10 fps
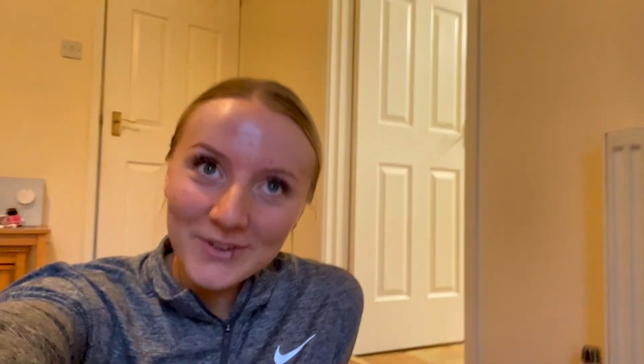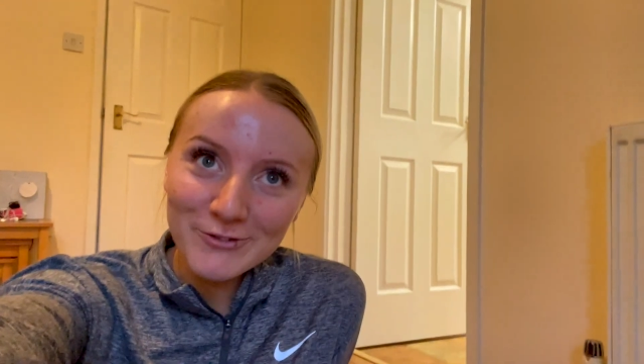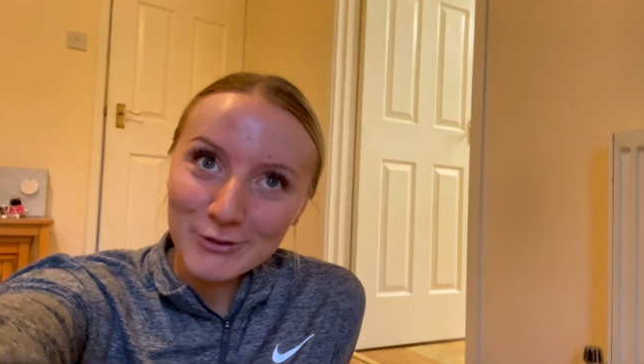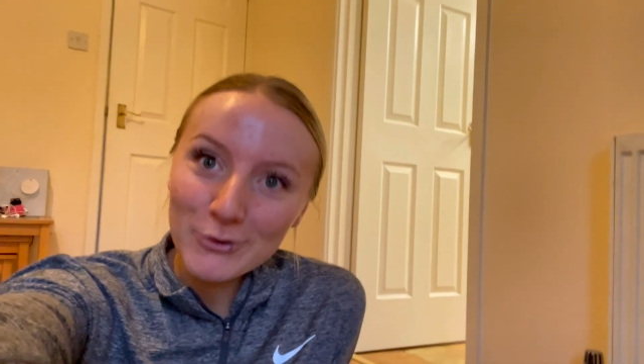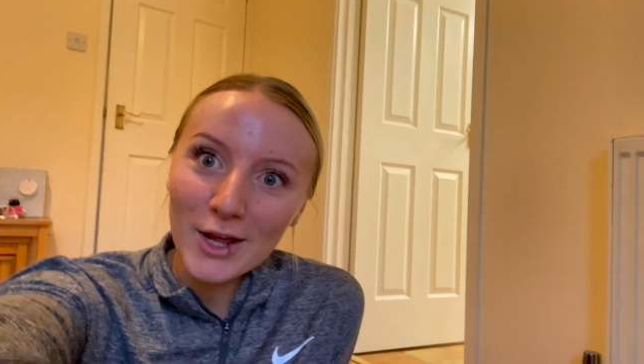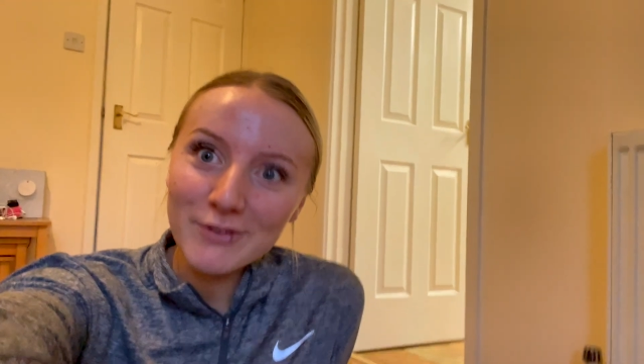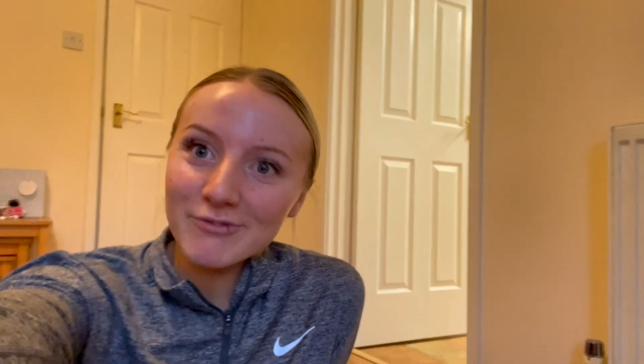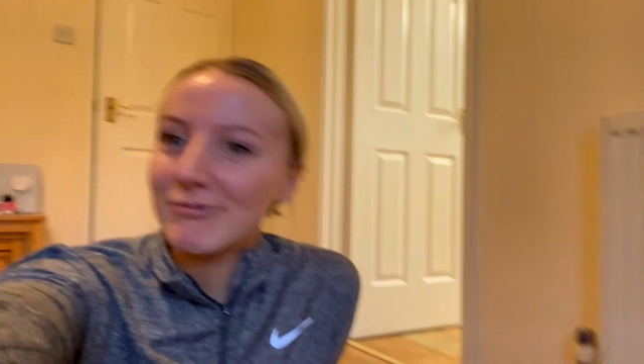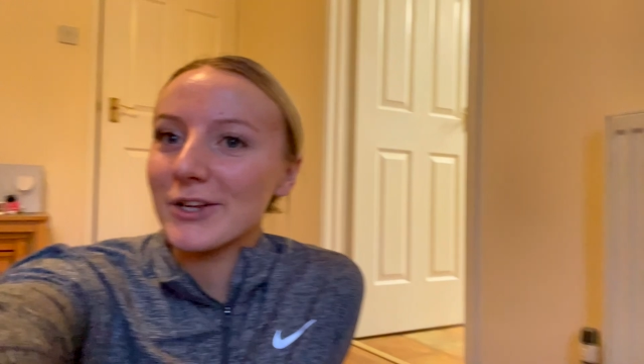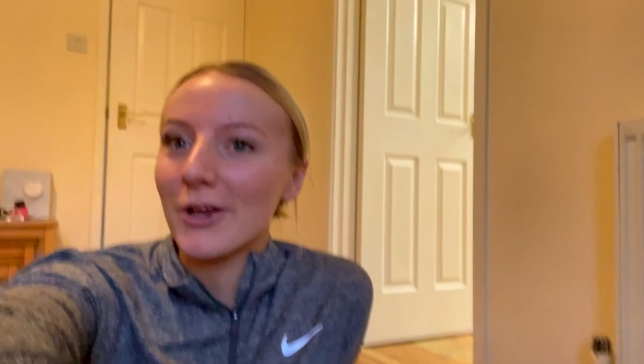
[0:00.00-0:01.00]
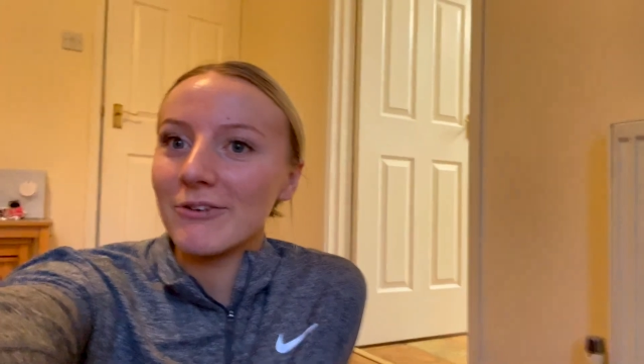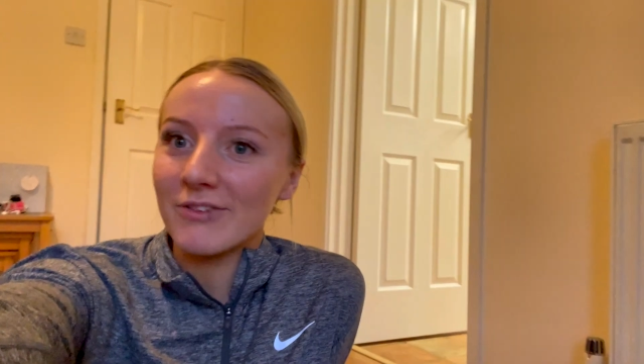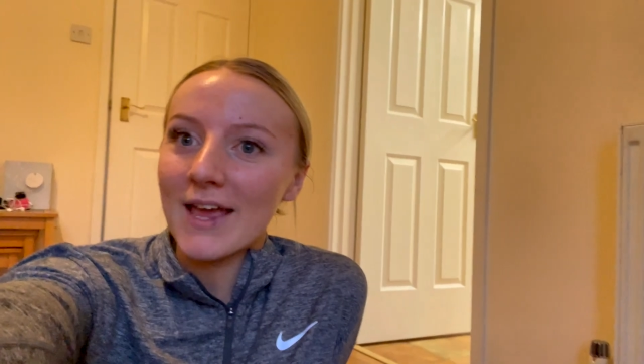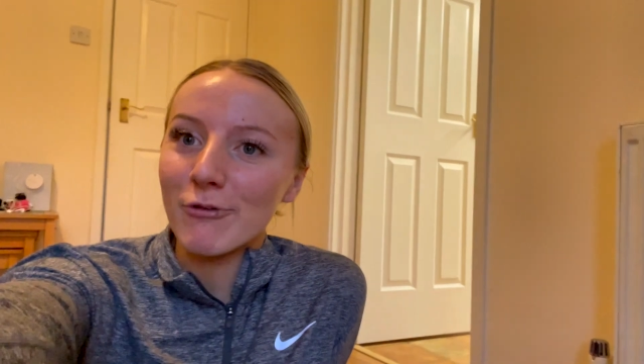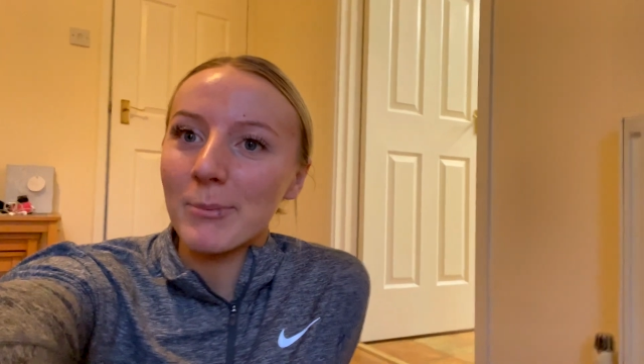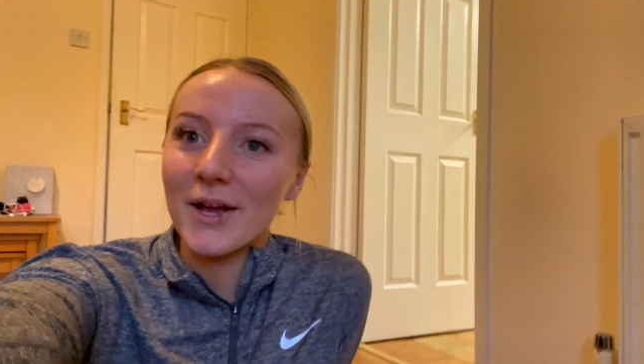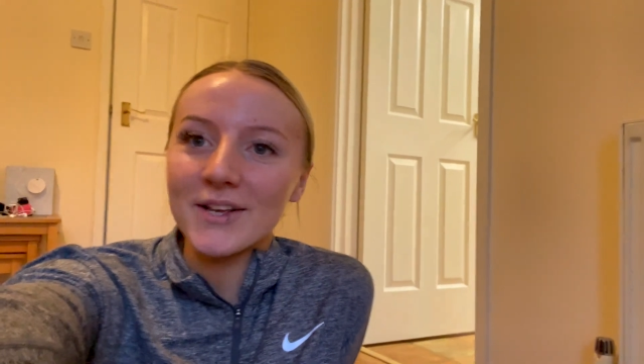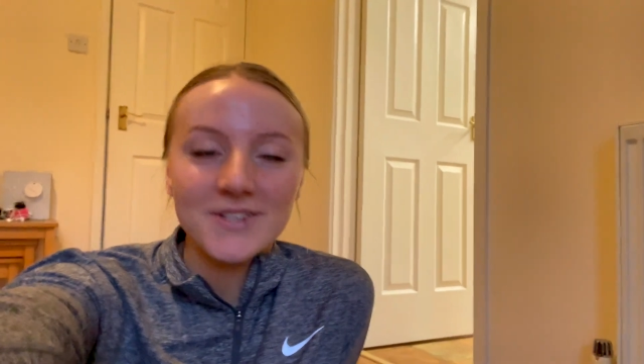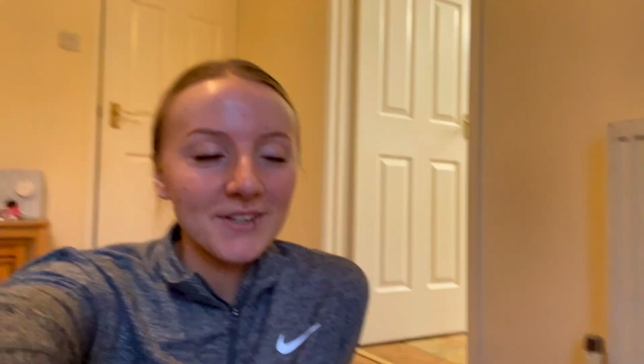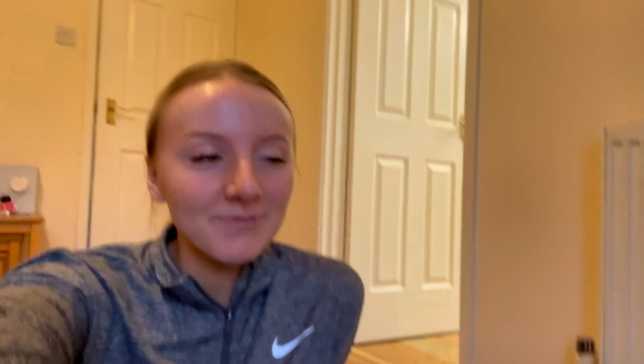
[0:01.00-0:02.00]
real life, you know, there in
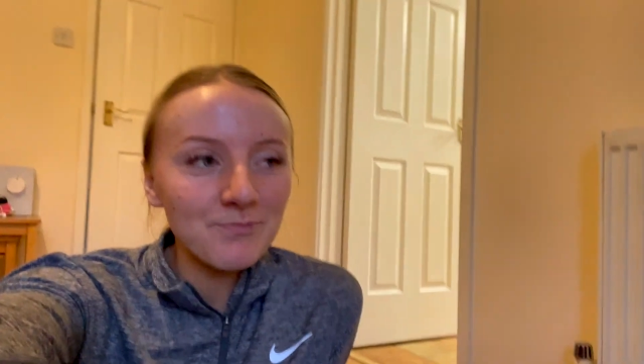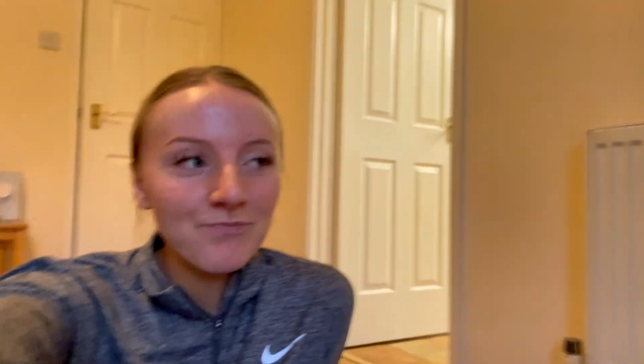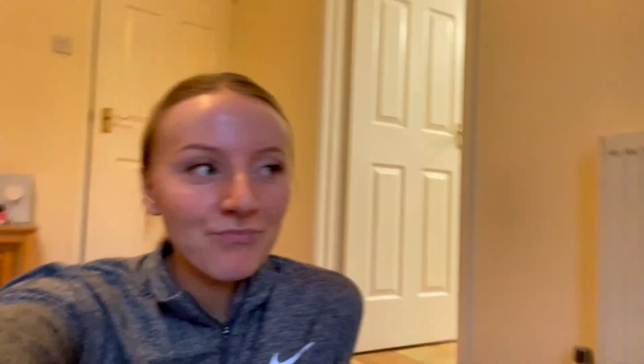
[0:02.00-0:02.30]
person.